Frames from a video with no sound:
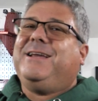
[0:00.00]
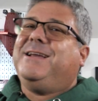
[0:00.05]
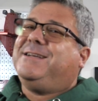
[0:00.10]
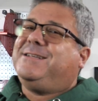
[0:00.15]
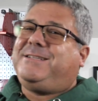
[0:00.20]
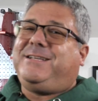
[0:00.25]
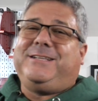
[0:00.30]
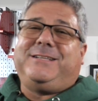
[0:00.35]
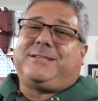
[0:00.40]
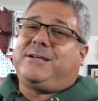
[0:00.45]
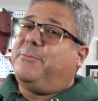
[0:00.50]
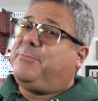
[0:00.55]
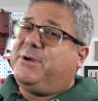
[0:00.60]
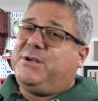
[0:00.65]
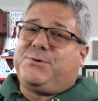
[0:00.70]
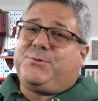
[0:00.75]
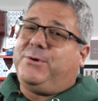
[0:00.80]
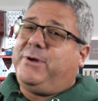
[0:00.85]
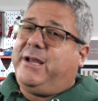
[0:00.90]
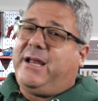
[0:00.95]
see, these
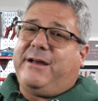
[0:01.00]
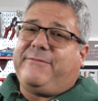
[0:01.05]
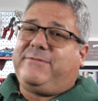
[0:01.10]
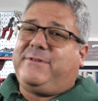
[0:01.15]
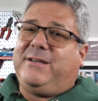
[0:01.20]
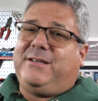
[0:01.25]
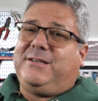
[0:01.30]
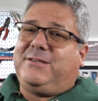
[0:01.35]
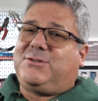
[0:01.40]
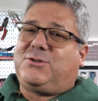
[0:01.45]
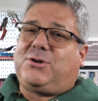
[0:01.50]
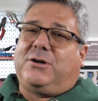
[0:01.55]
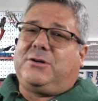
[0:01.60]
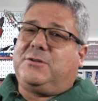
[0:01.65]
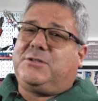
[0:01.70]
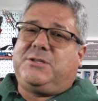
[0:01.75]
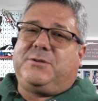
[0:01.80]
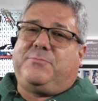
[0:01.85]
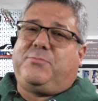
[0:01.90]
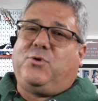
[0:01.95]
companies really have to start
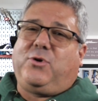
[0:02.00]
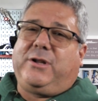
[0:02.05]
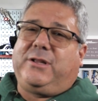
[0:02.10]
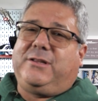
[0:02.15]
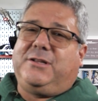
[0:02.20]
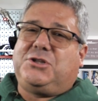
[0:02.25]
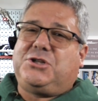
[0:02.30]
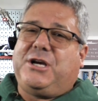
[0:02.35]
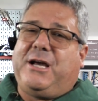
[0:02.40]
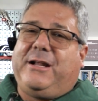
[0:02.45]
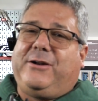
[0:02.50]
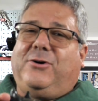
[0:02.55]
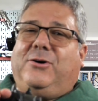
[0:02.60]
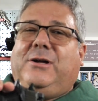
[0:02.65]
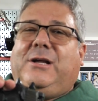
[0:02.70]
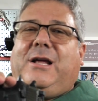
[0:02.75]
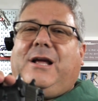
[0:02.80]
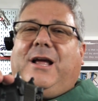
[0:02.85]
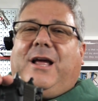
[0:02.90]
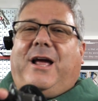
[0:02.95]
supporting the channel.
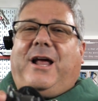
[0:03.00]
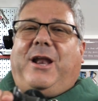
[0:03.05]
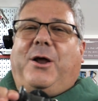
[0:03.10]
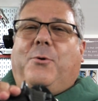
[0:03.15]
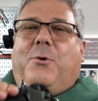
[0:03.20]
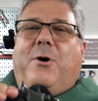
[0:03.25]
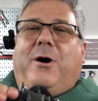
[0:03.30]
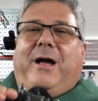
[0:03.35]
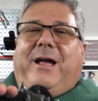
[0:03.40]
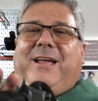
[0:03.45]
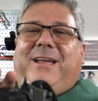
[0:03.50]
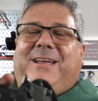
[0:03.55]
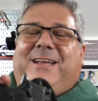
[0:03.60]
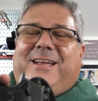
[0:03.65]
Anyway,